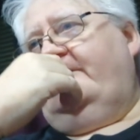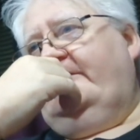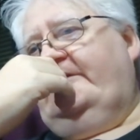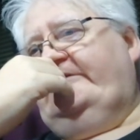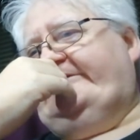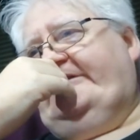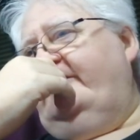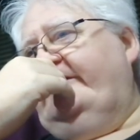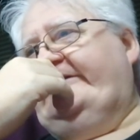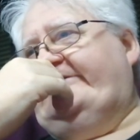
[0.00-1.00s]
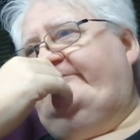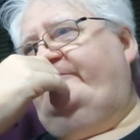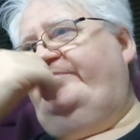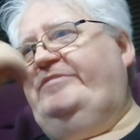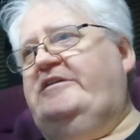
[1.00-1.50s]
And as long as,
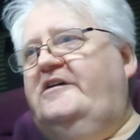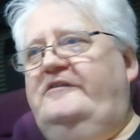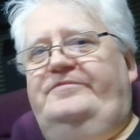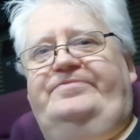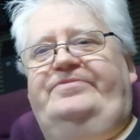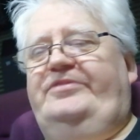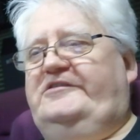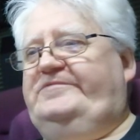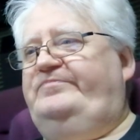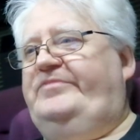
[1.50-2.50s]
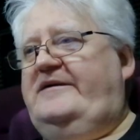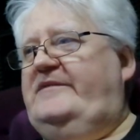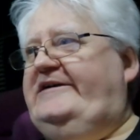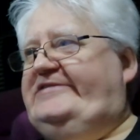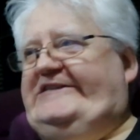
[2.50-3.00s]
you know, the, they
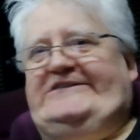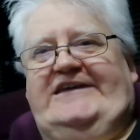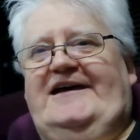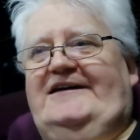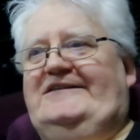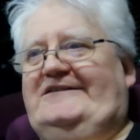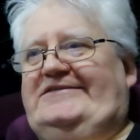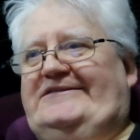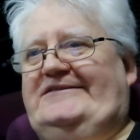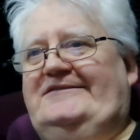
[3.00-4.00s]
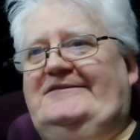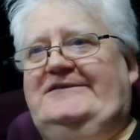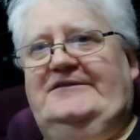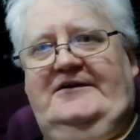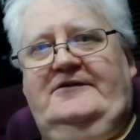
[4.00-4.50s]
meet the standards,
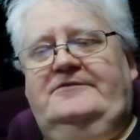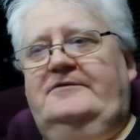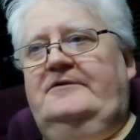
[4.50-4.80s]
you know,